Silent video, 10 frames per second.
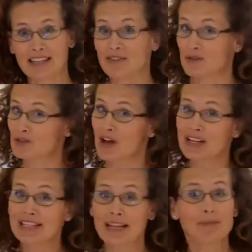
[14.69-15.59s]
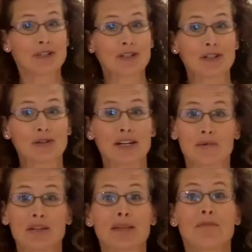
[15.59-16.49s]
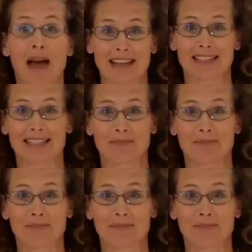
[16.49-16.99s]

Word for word: If you saw step two, it was a mess.